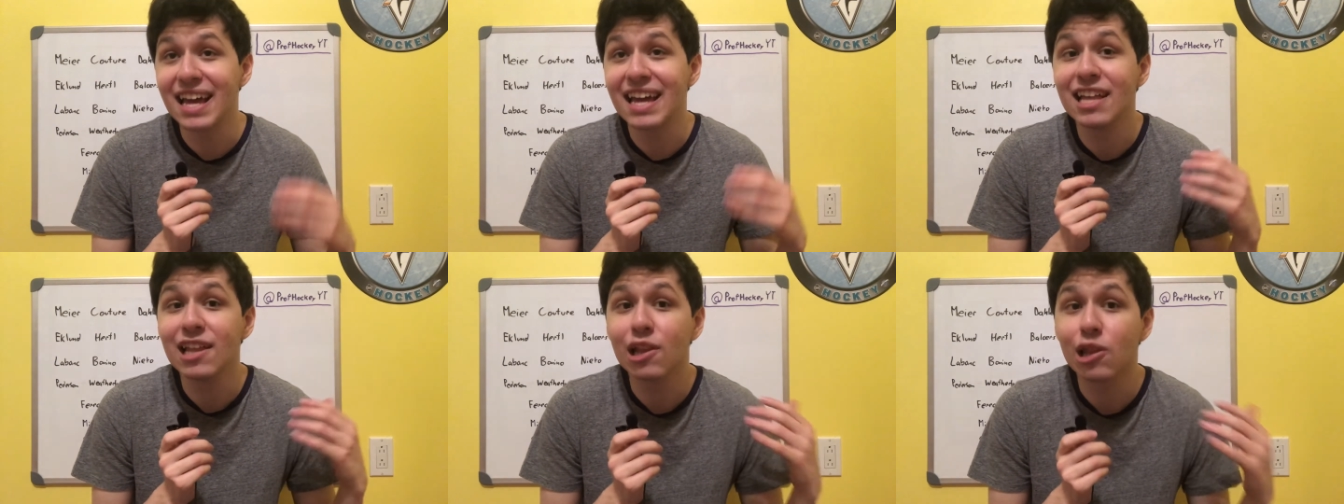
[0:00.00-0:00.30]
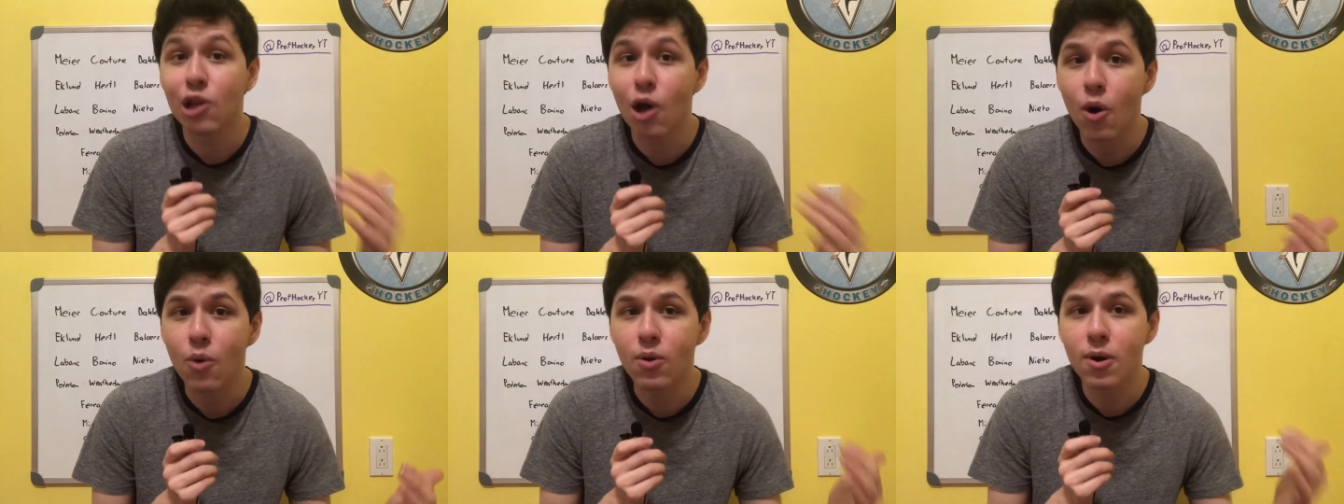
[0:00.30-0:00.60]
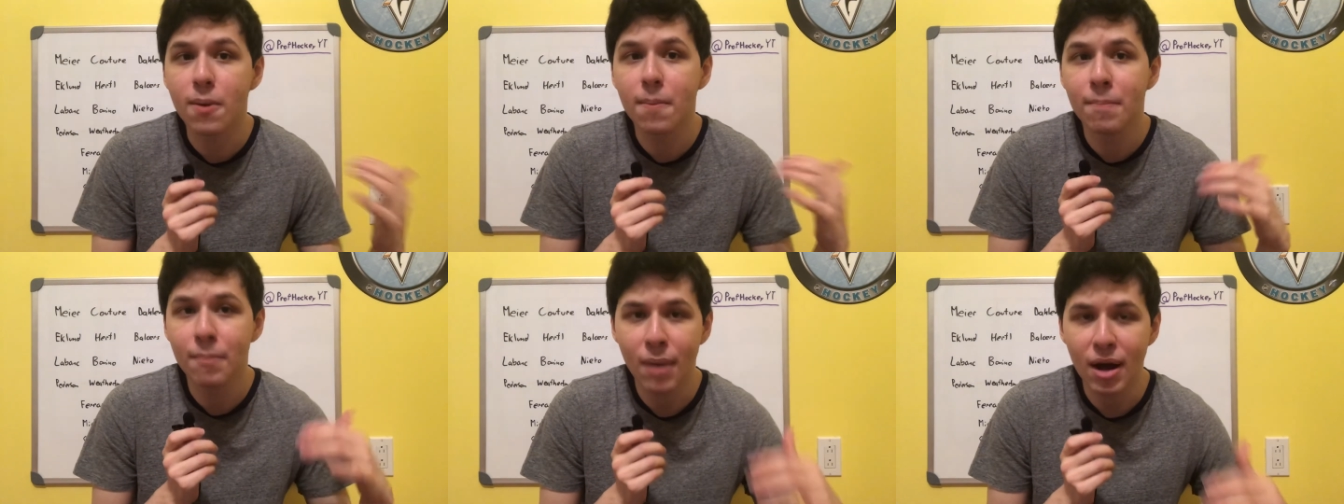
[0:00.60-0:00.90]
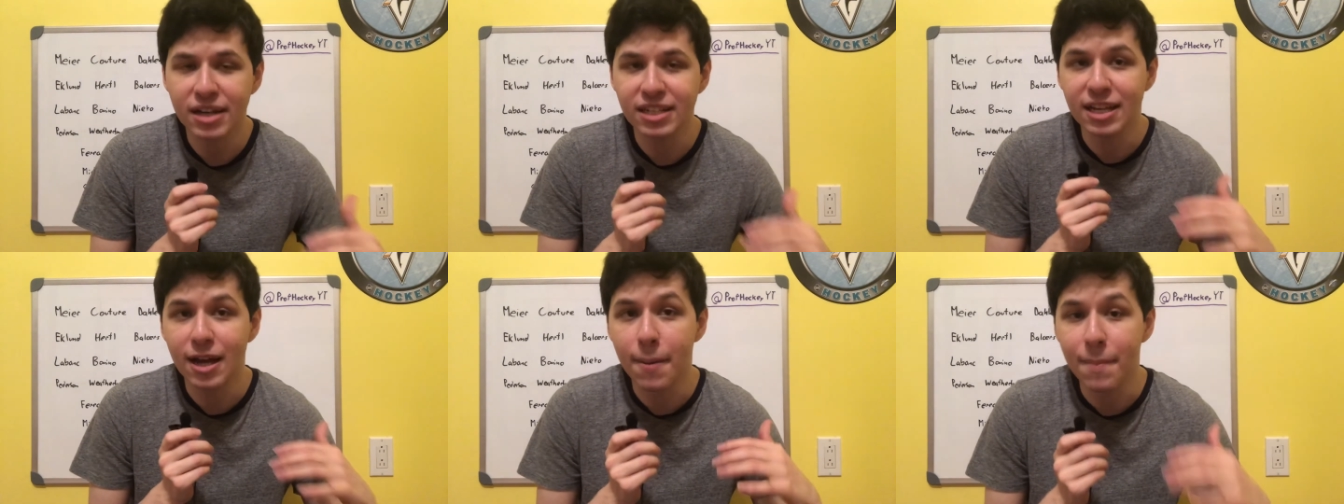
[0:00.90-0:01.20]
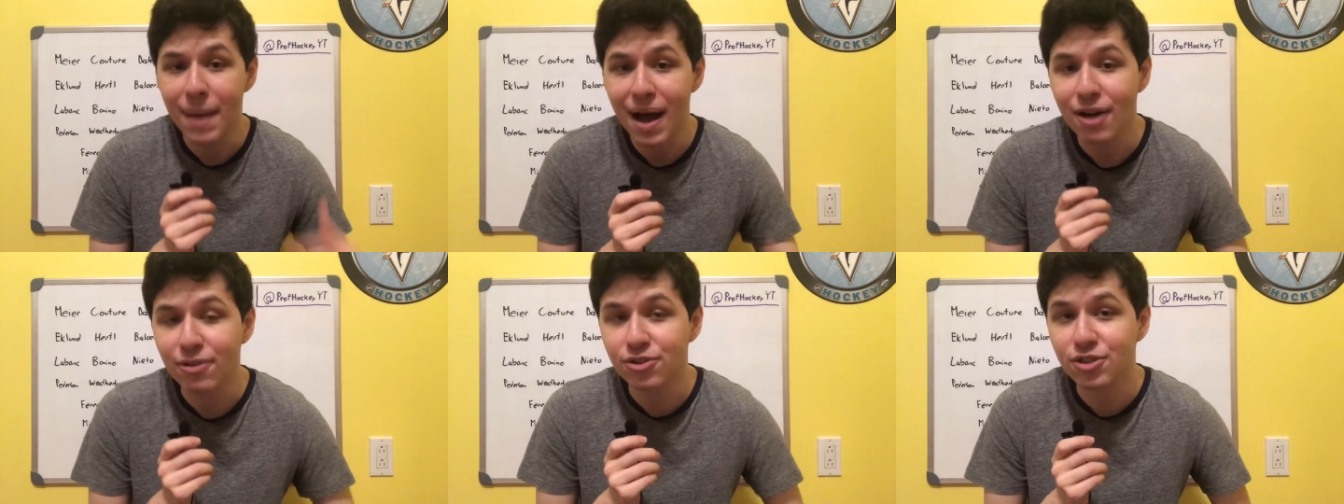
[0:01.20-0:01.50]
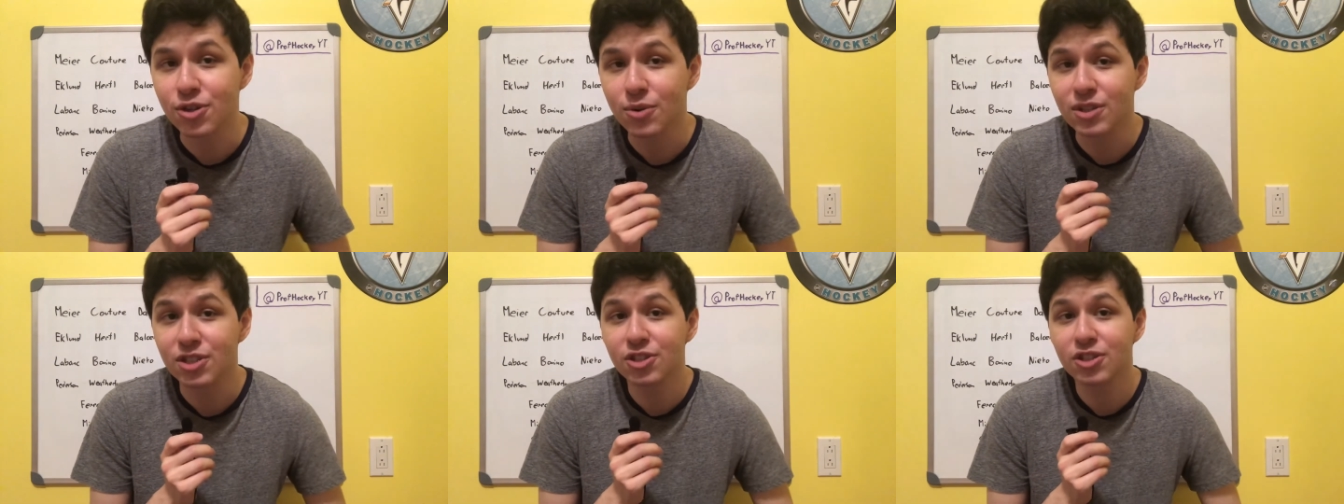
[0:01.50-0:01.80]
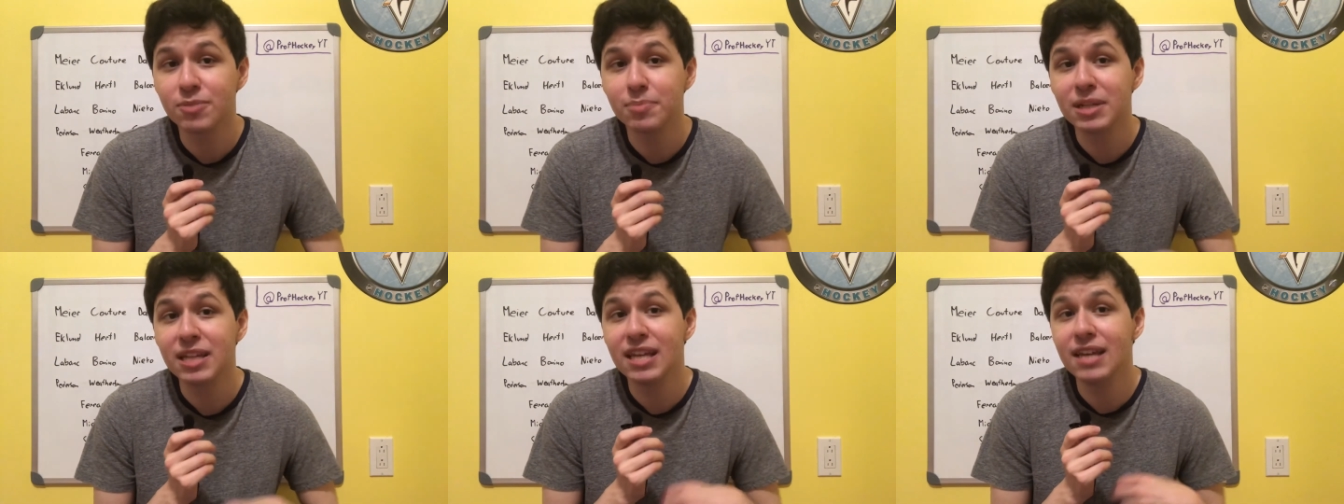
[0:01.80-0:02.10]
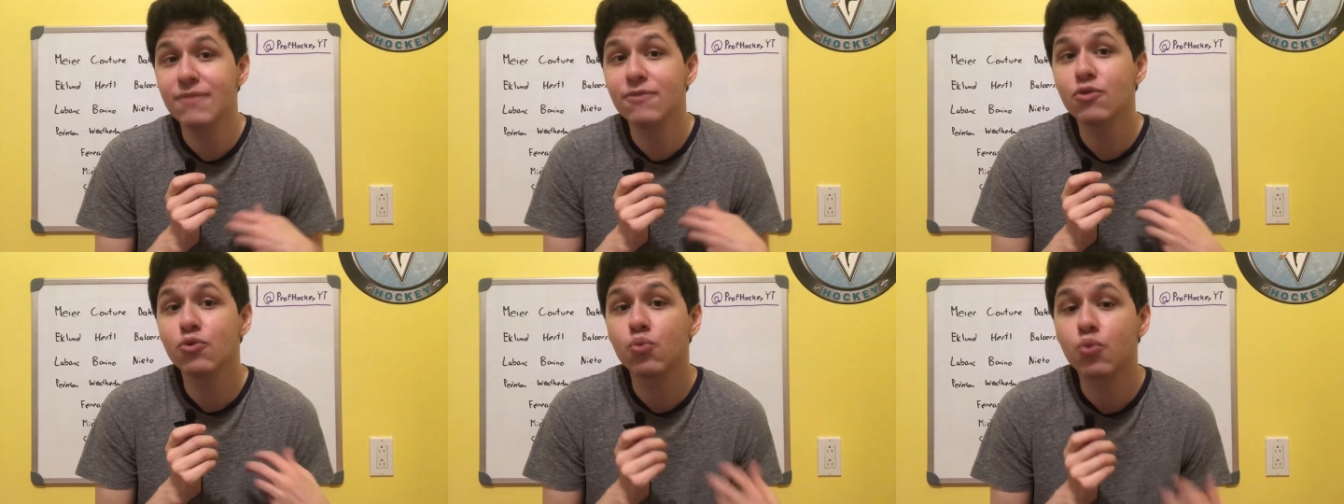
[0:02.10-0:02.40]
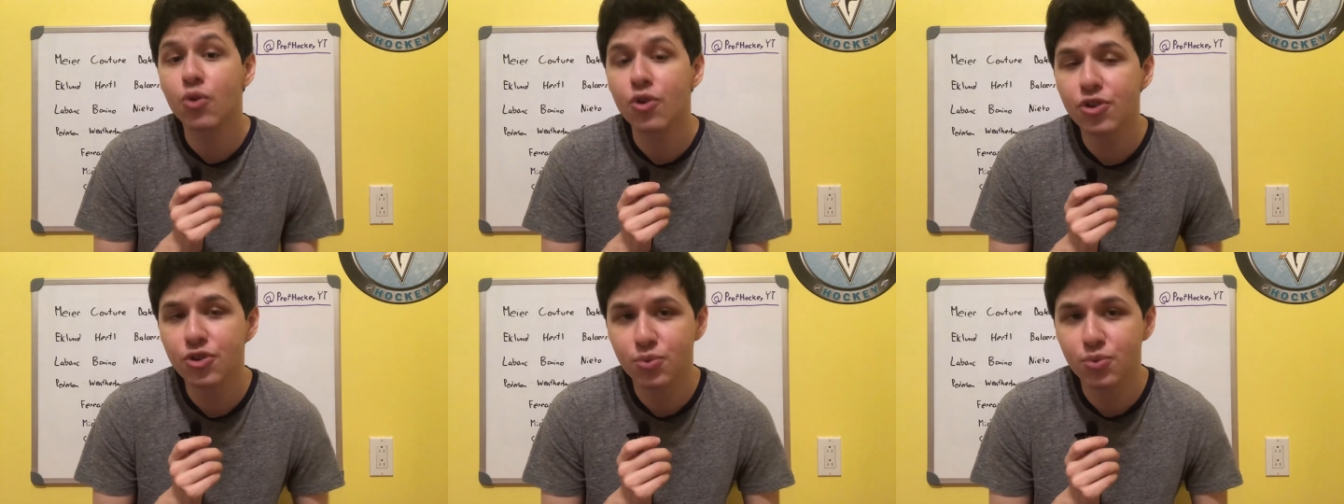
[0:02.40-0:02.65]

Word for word: a lower money amount. So it's going to be even worse